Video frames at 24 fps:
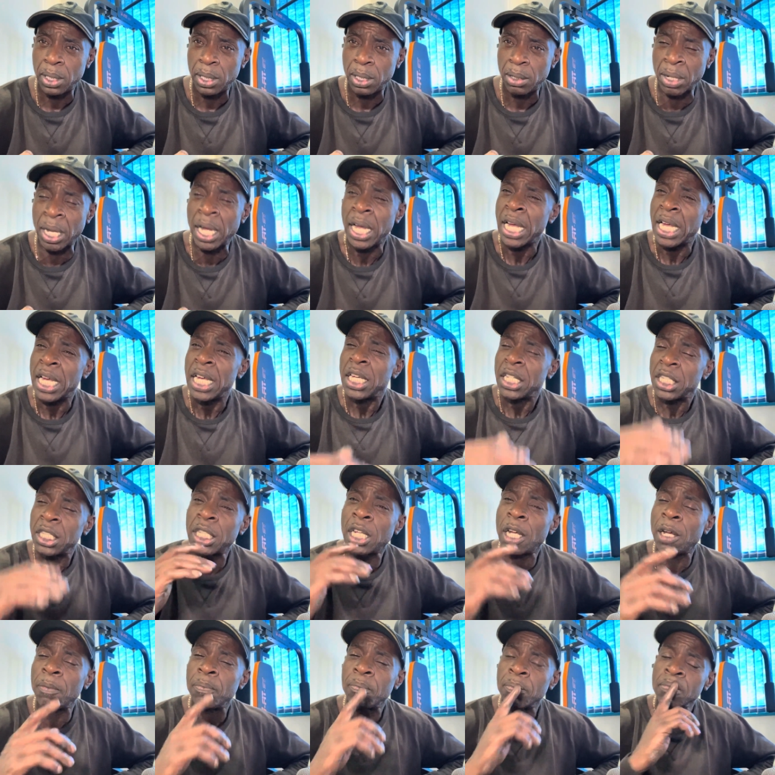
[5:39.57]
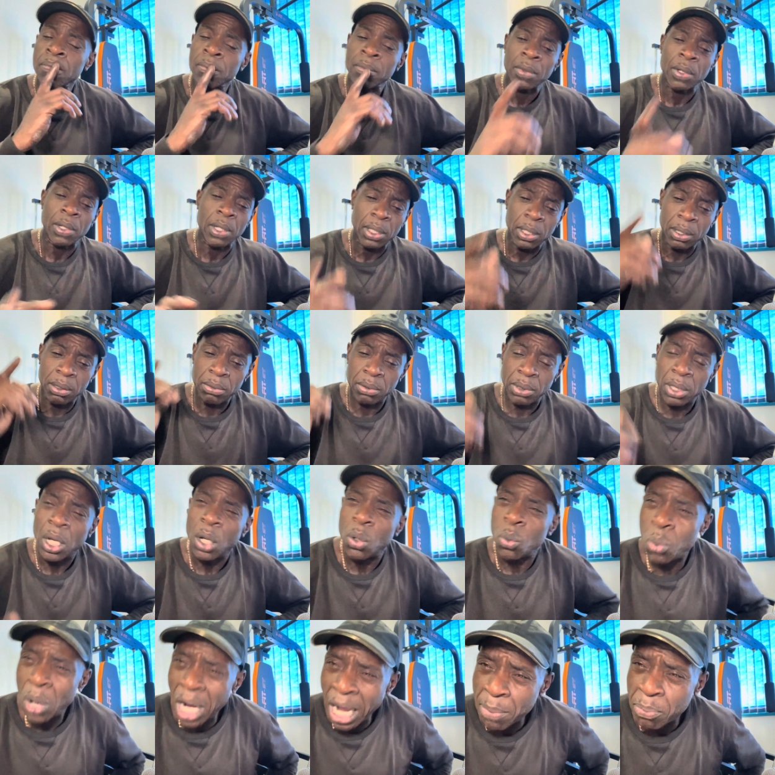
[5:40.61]
Right? You know,
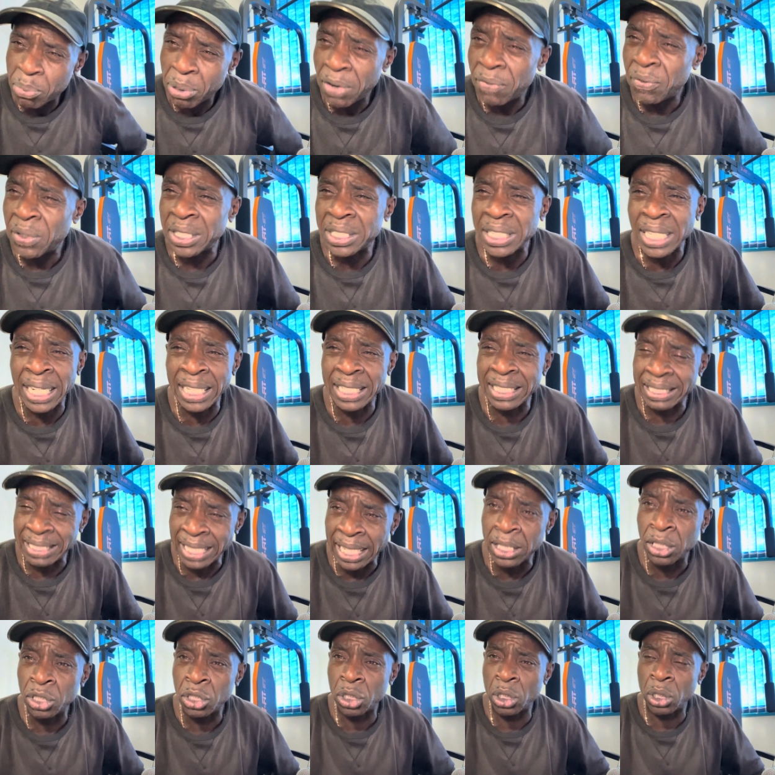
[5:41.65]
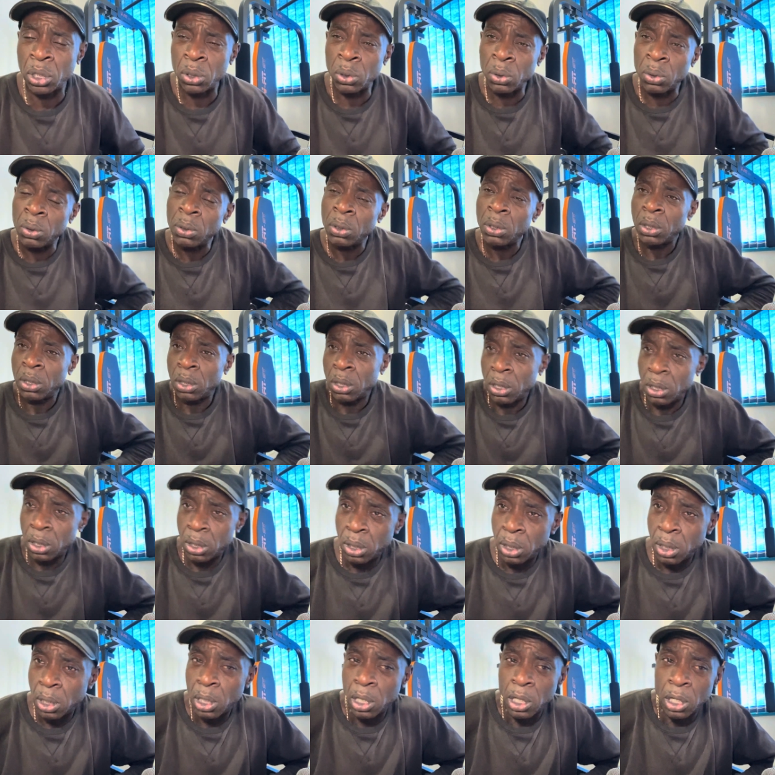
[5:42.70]
white privilege extends to,
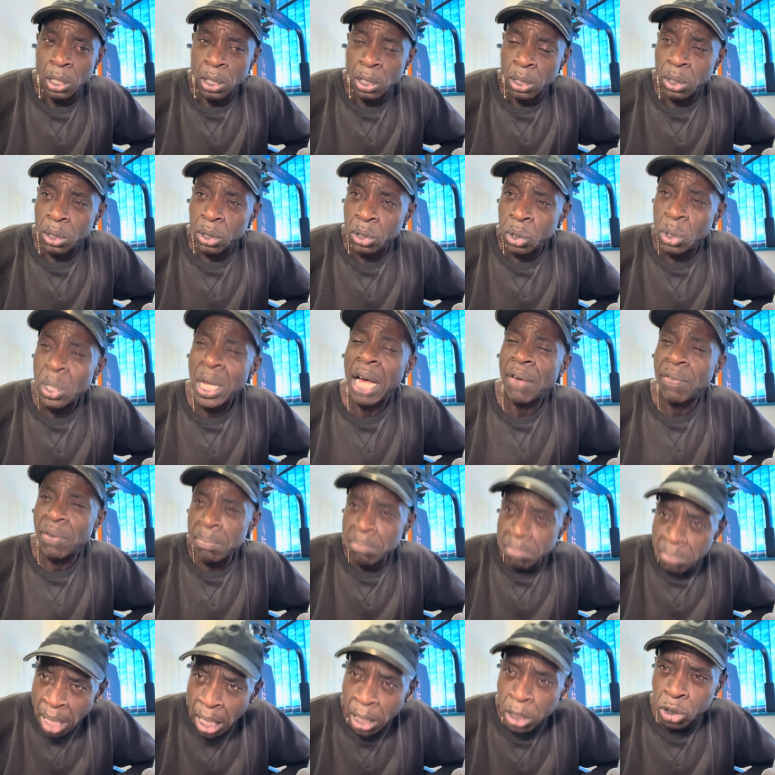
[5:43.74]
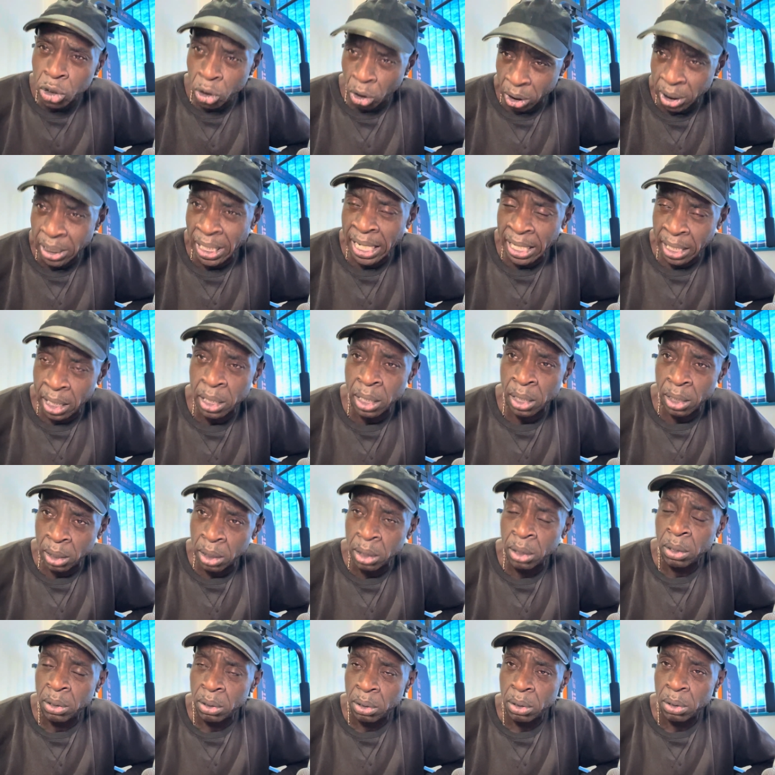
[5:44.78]
you have a mugshot
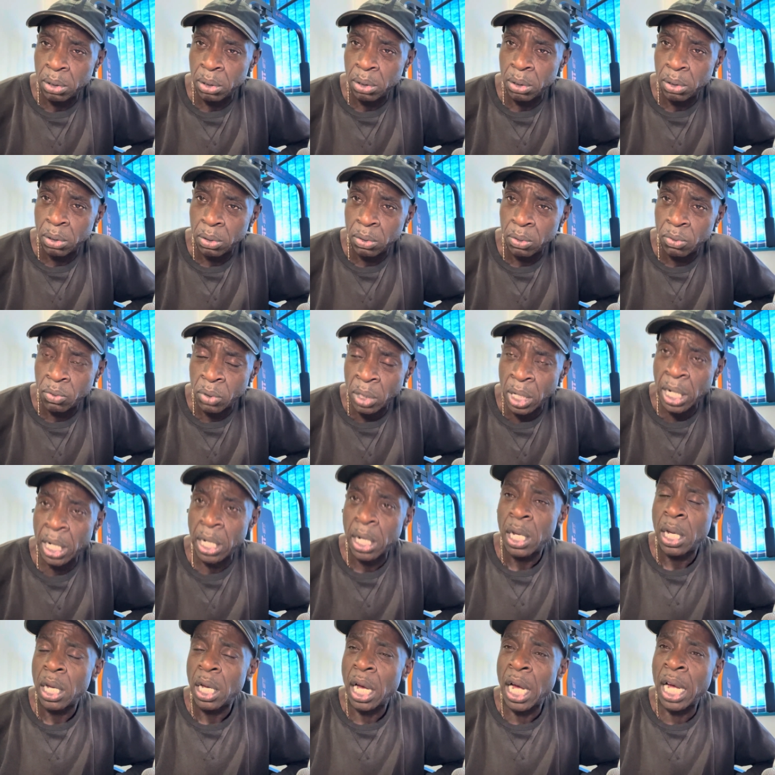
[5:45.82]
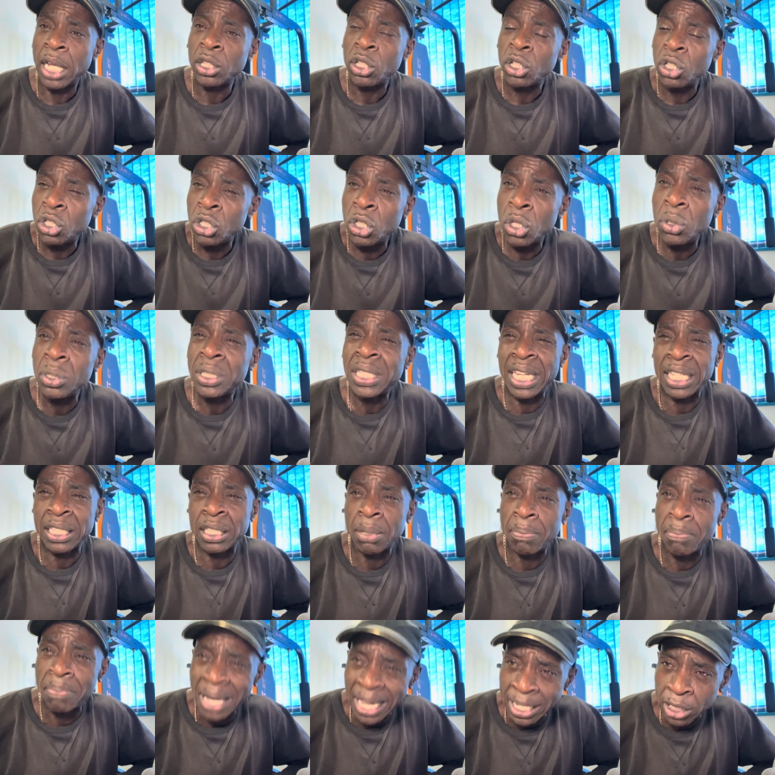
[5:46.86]
taken, right, and you use it as a
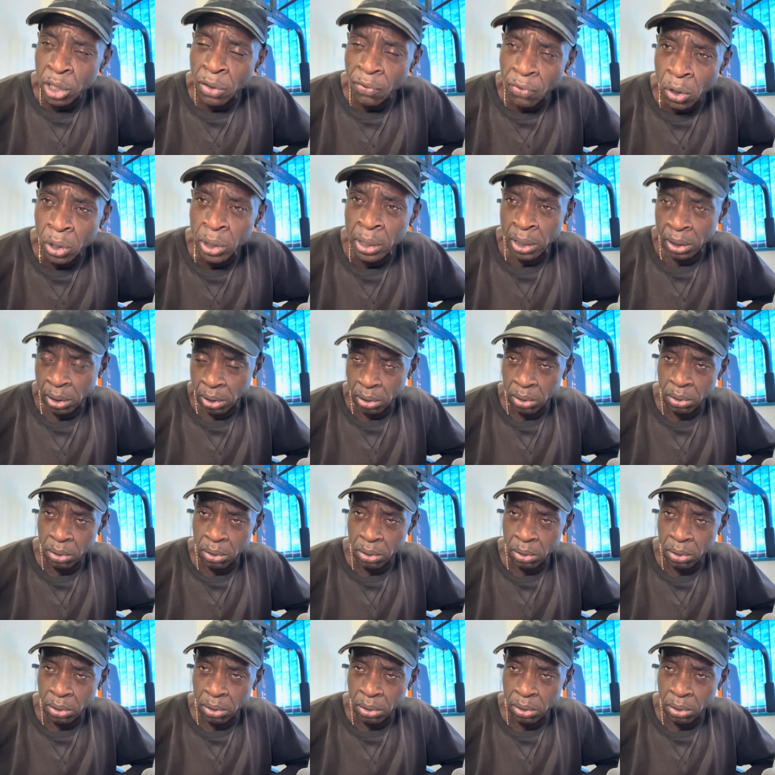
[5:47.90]
badge of honour.